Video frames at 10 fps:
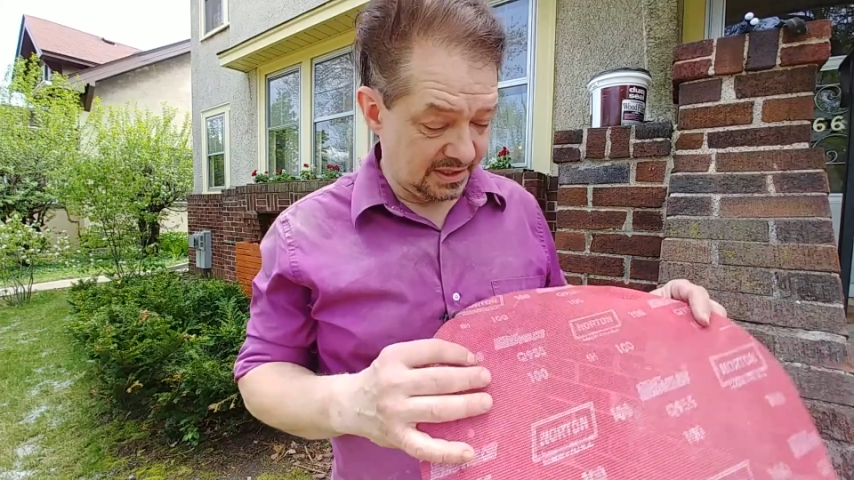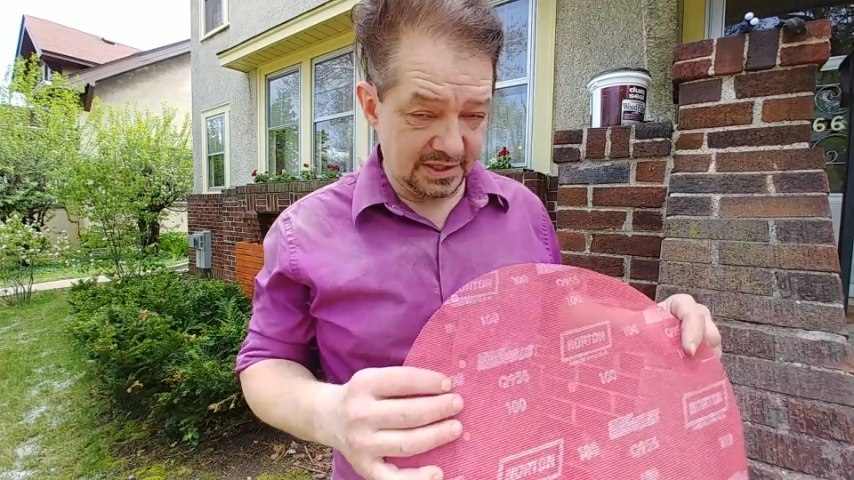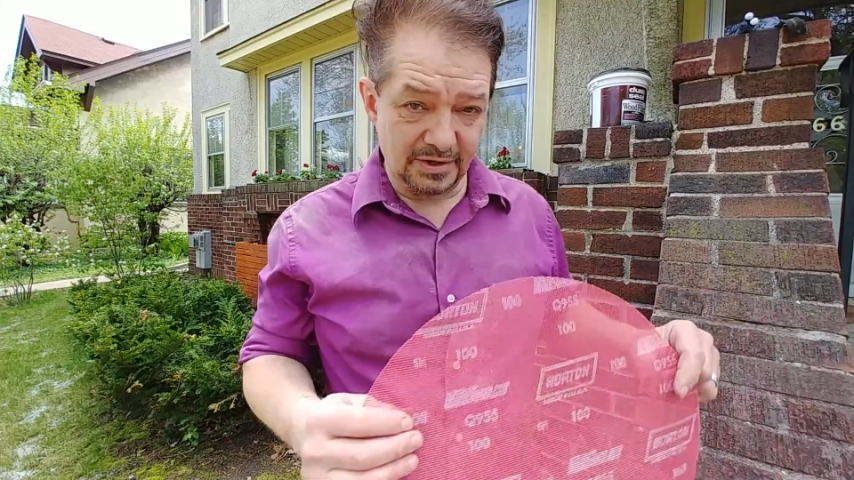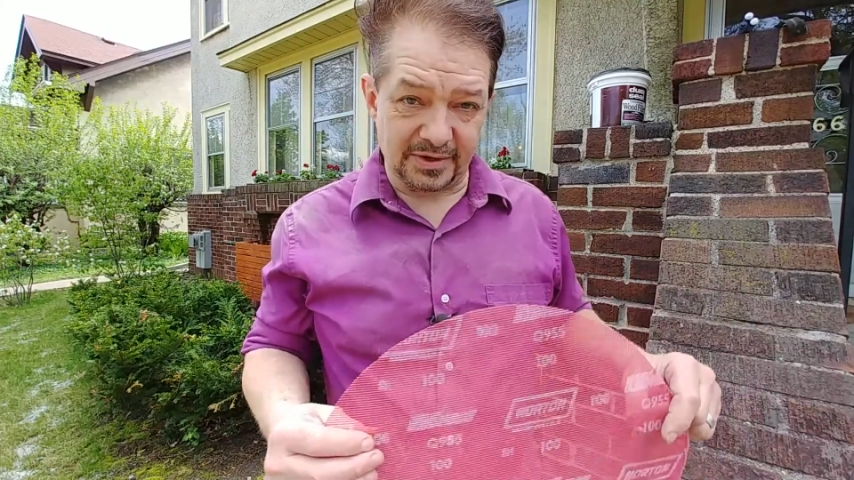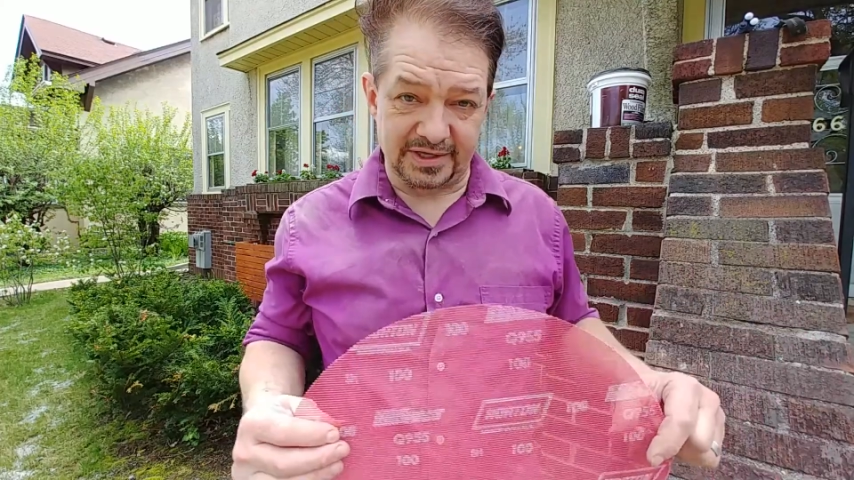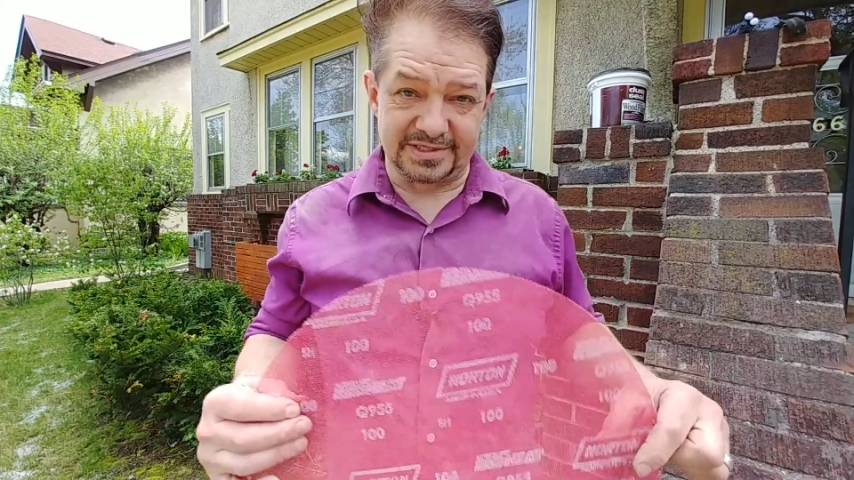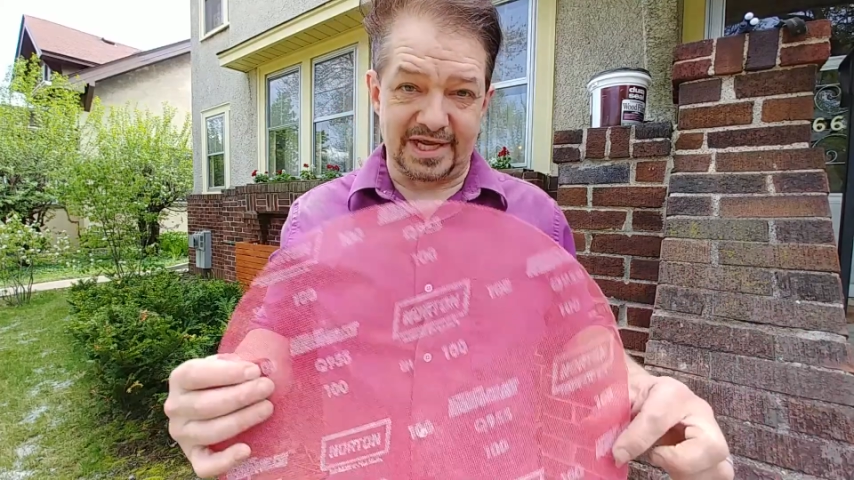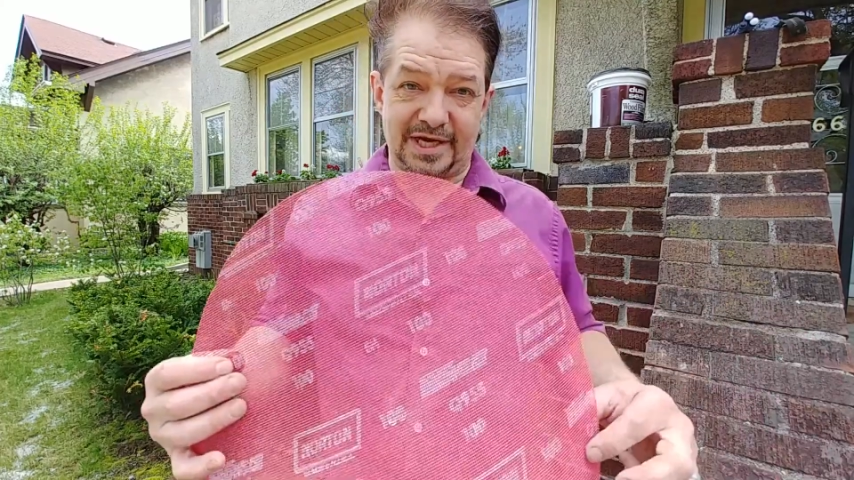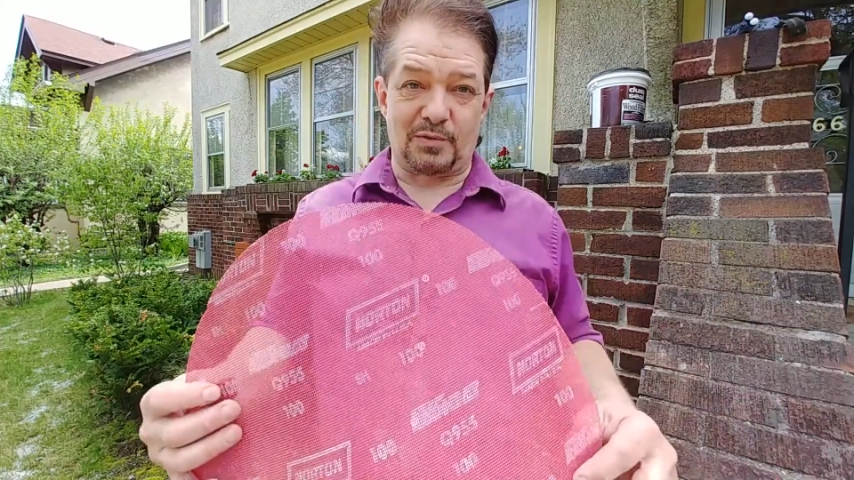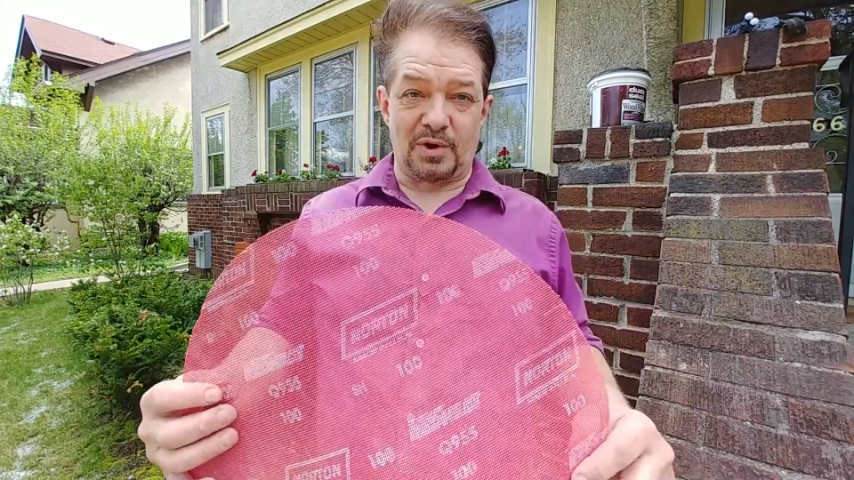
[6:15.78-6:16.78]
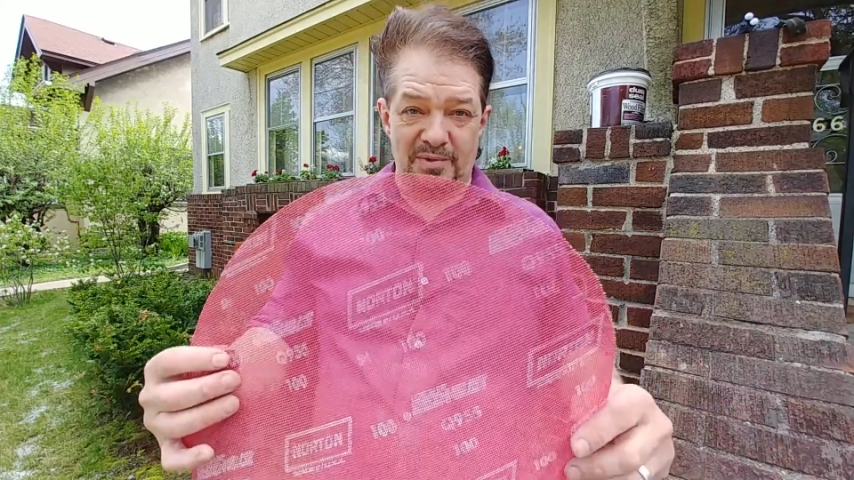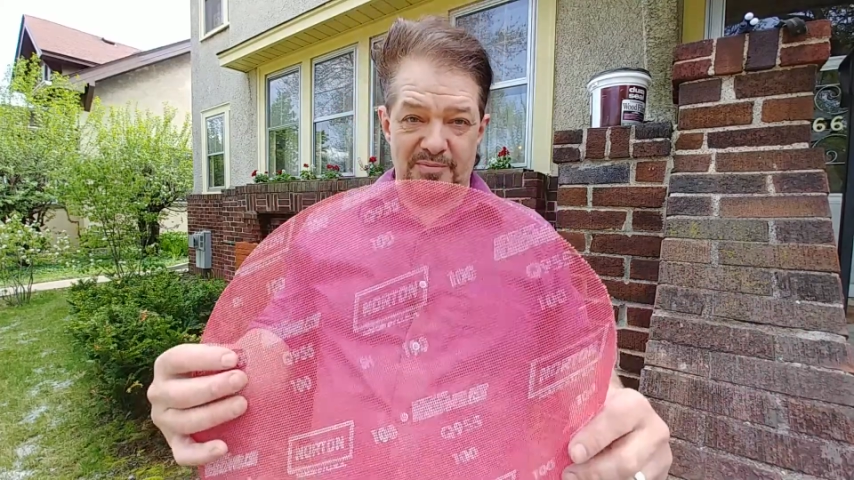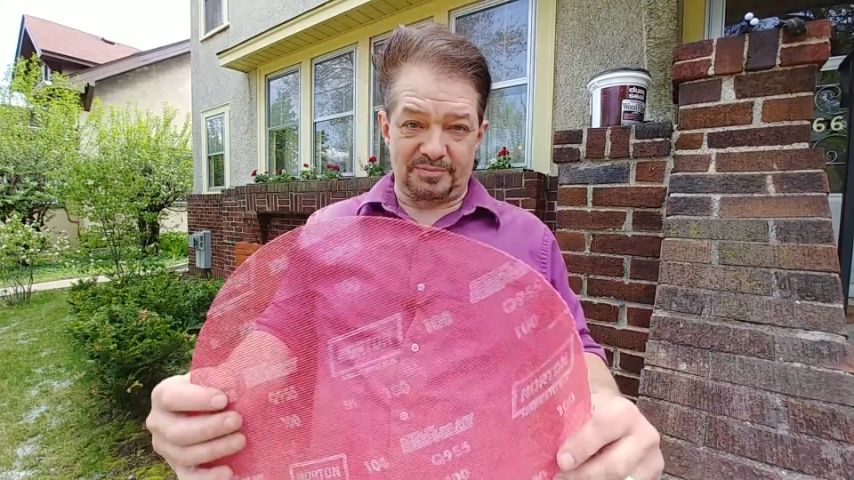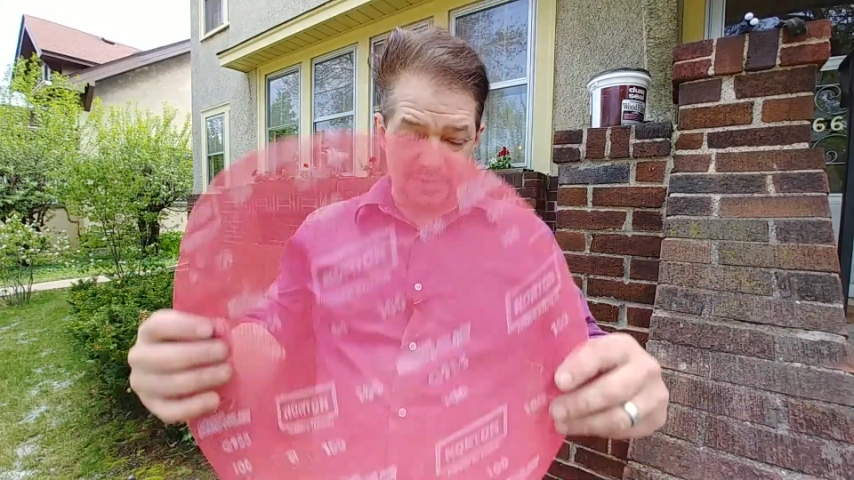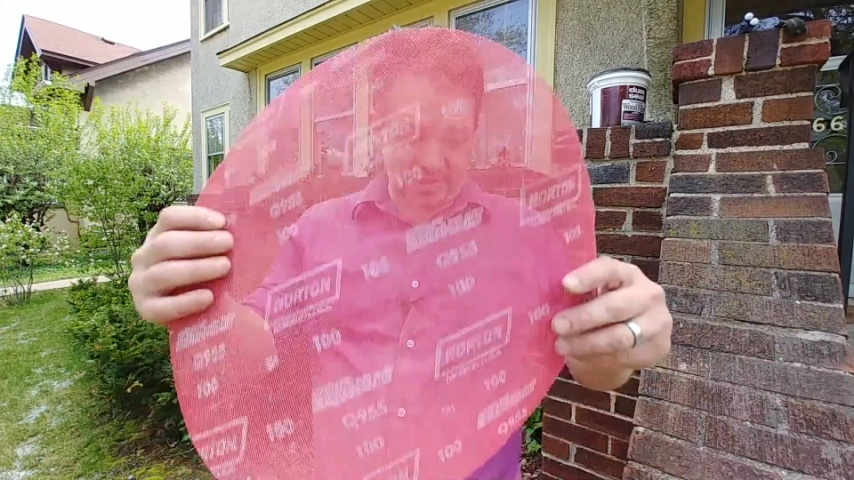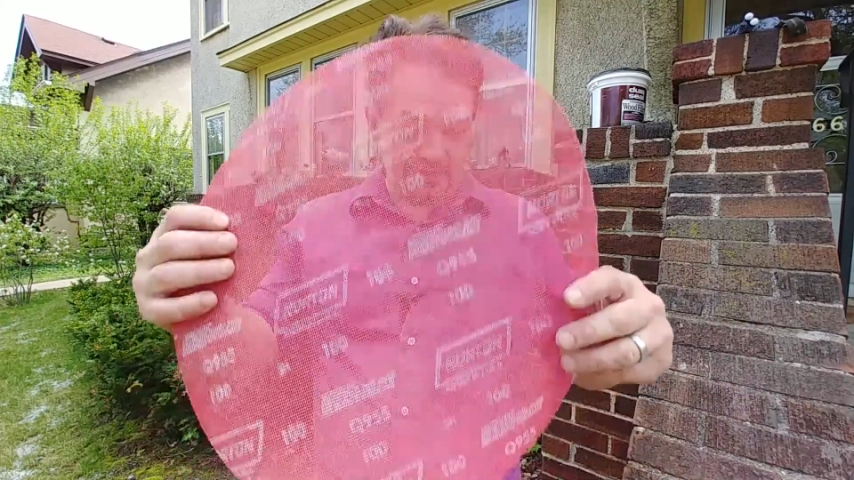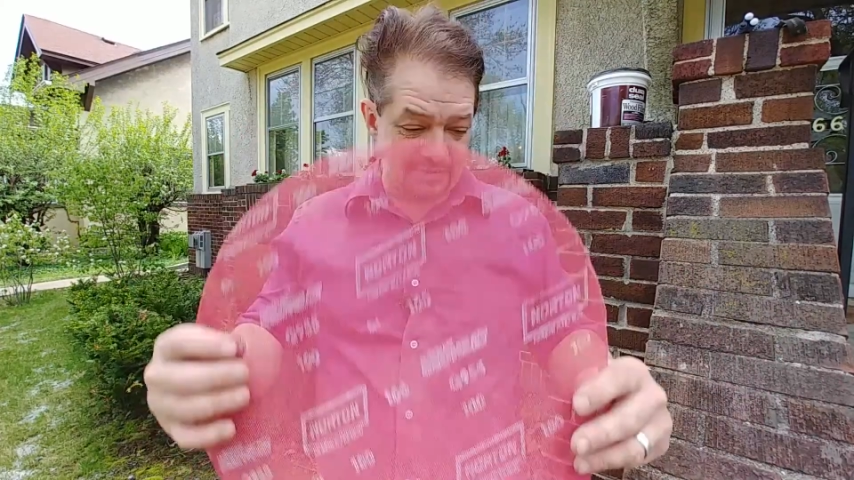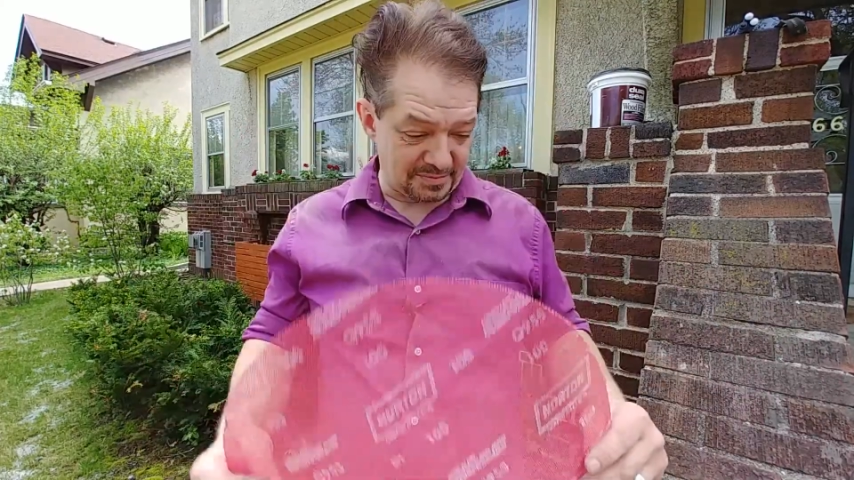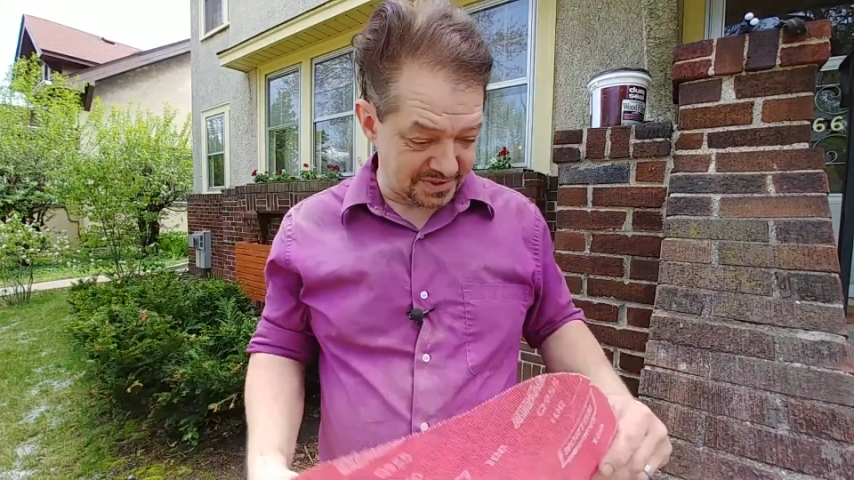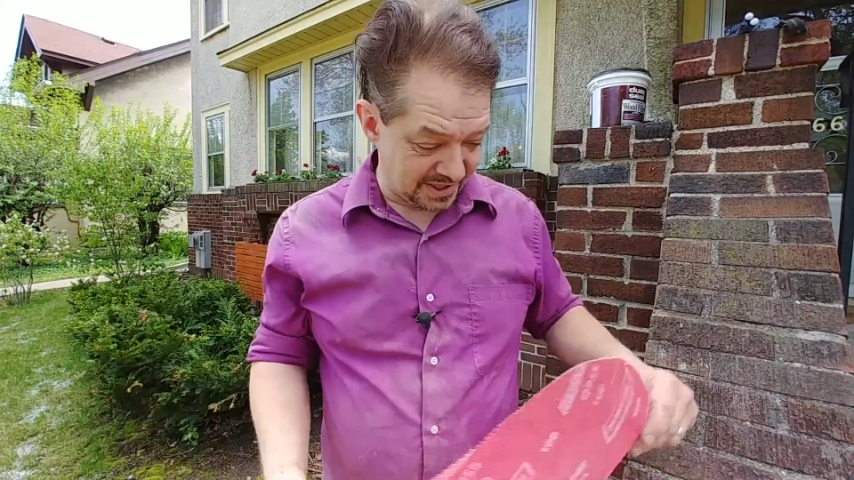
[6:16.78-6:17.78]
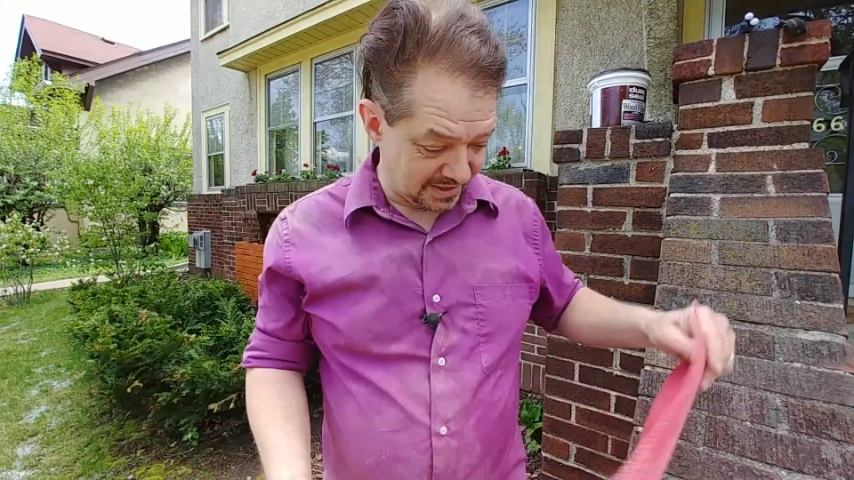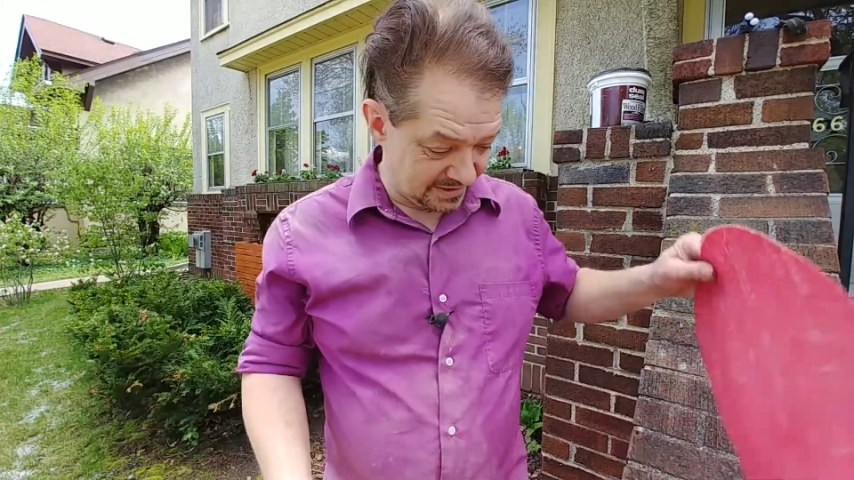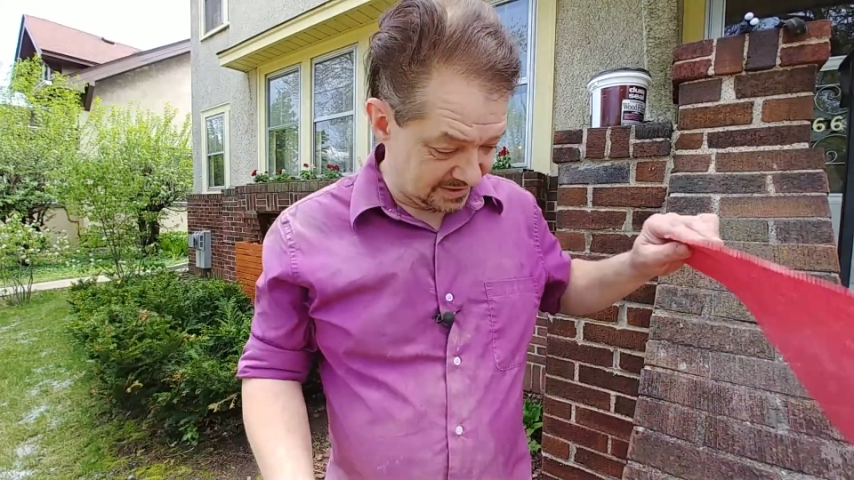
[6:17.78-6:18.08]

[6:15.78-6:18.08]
Okay, it's not equipment, but you know what I'm saying.